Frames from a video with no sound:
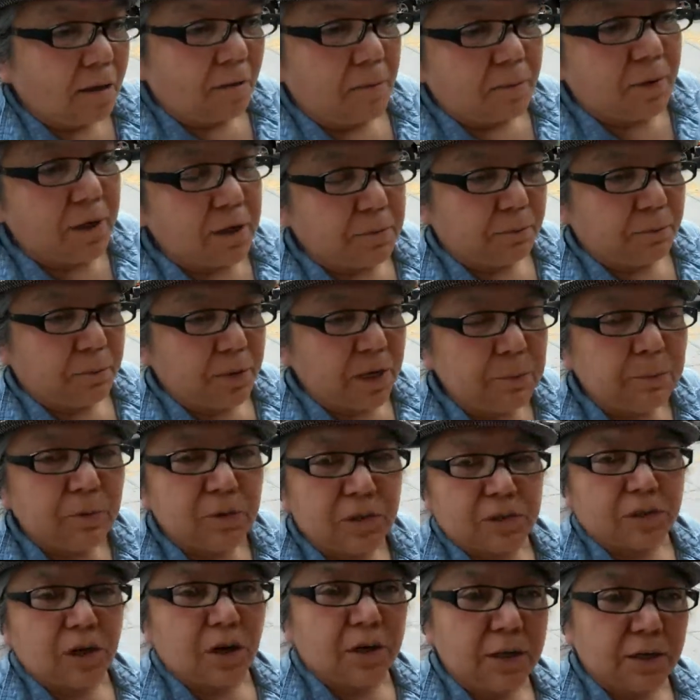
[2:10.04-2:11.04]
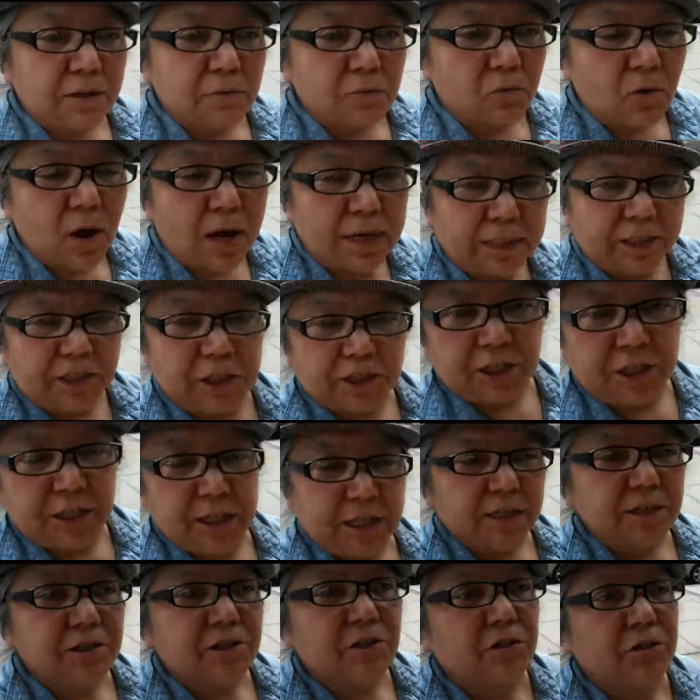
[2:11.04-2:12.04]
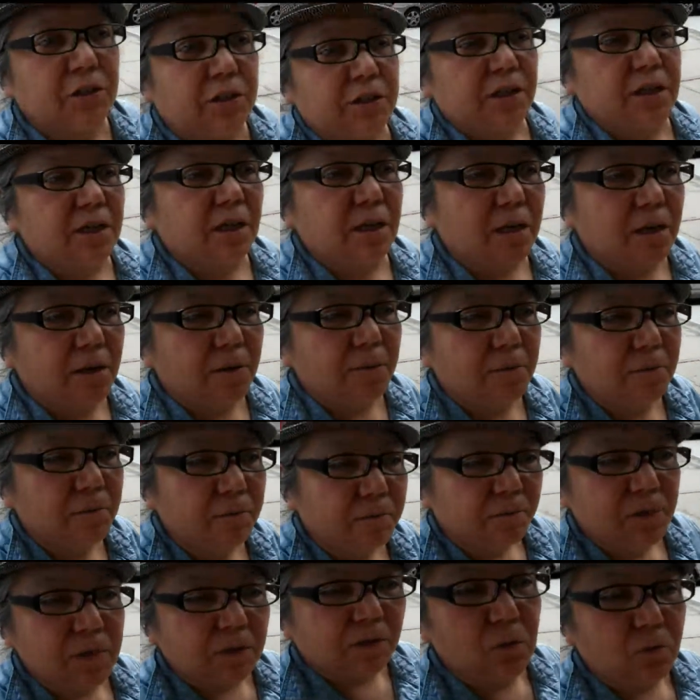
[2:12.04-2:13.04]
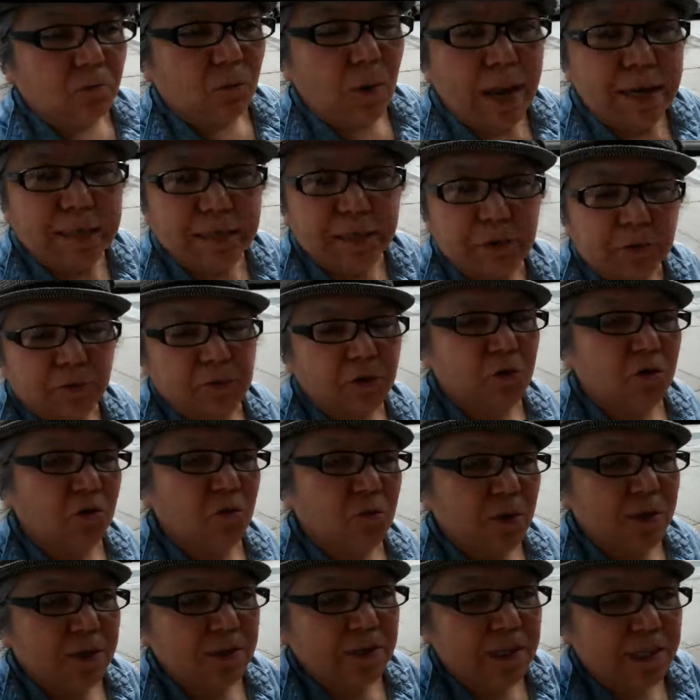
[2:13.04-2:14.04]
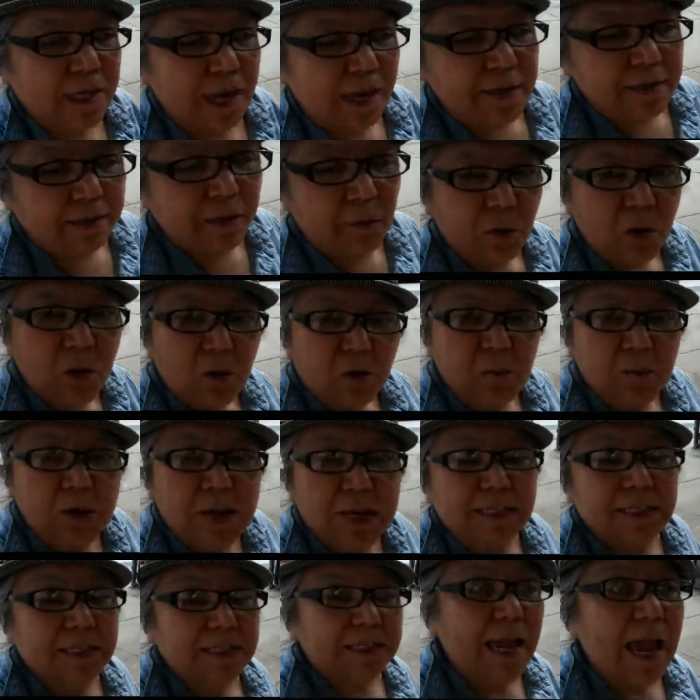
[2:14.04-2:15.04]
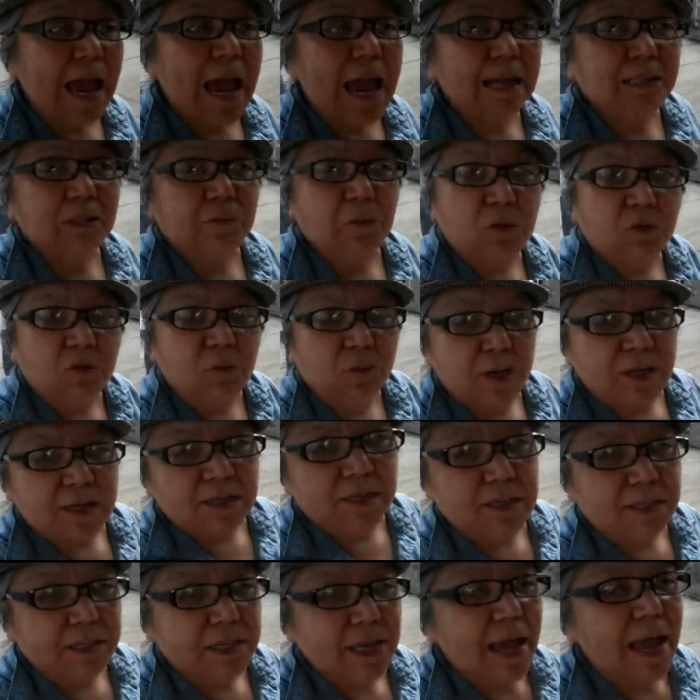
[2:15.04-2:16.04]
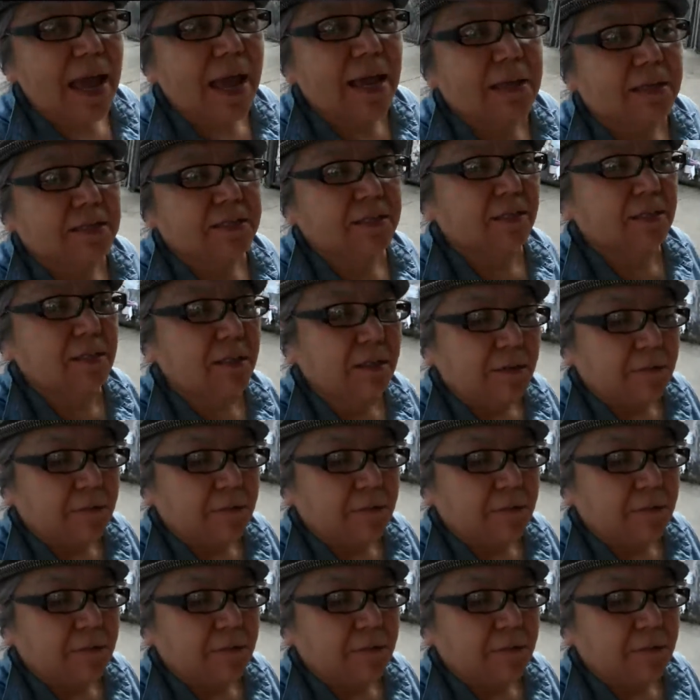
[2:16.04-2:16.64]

But people started rushing into the, uh, the waiting room and saying that we were being attacked, we were being attacked,